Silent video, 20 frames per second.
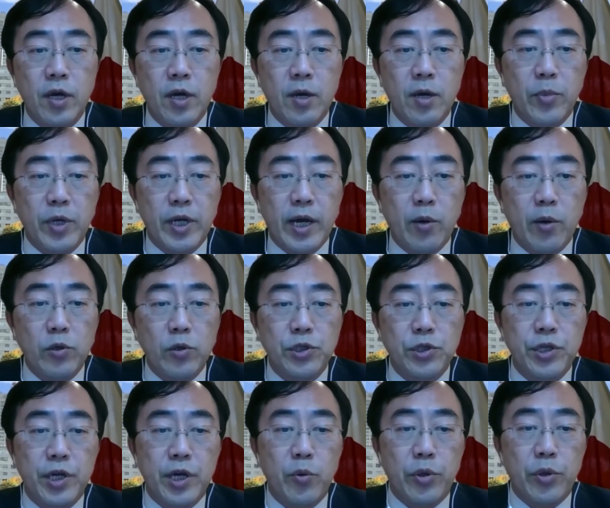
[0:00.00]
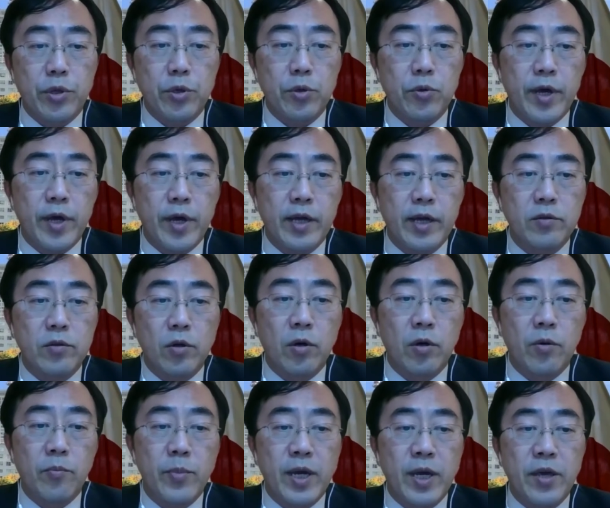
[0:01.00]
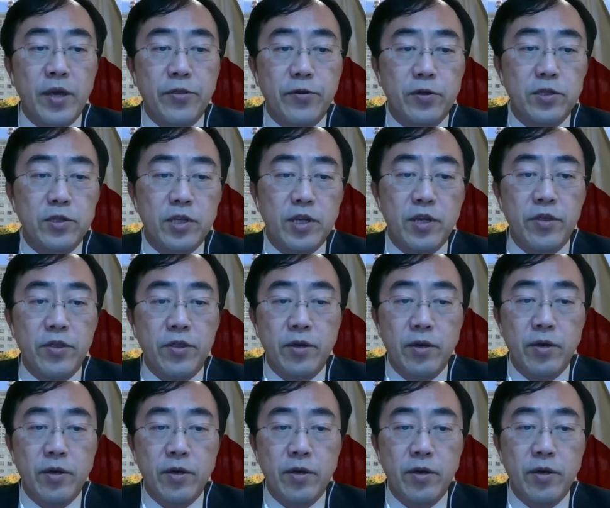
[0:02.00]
But I will share with you that on May 13th,